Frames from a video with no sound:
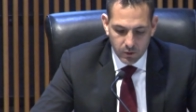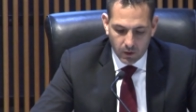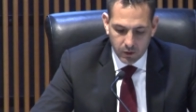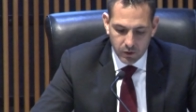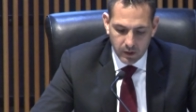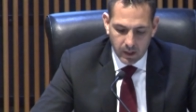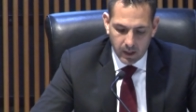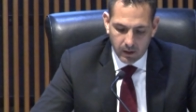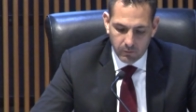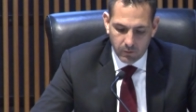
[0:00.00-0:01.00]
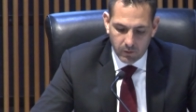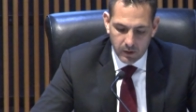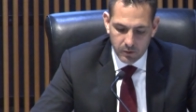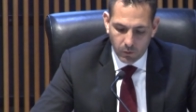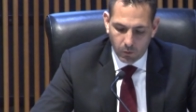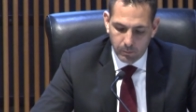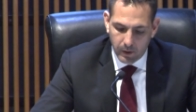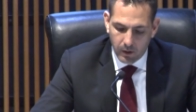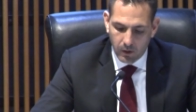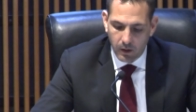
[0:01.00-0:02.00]
Construction for the annual
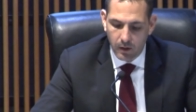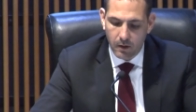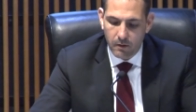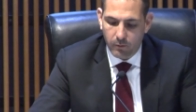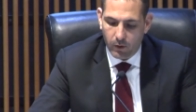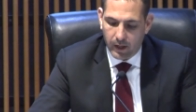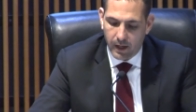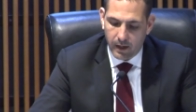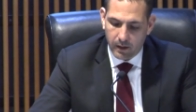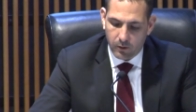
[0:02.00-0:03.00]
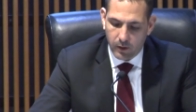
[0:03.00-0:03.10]
concrete joint repair program.